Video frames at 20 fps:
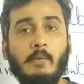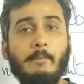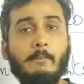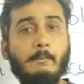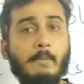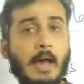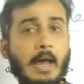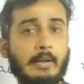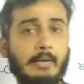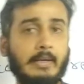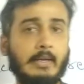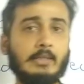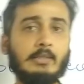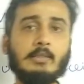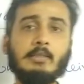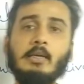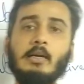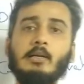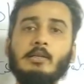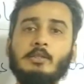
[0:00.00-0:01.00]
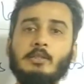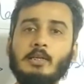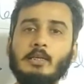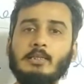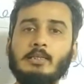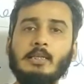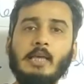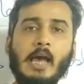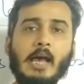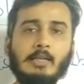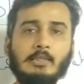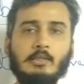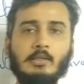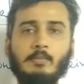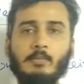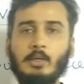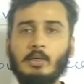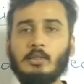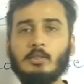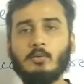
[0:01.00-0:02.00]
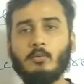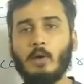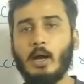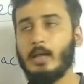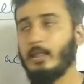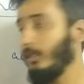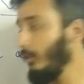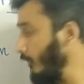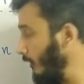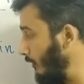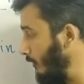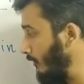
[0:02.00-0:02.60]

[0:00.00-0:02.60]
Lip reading: Bad debts are just the estimates, while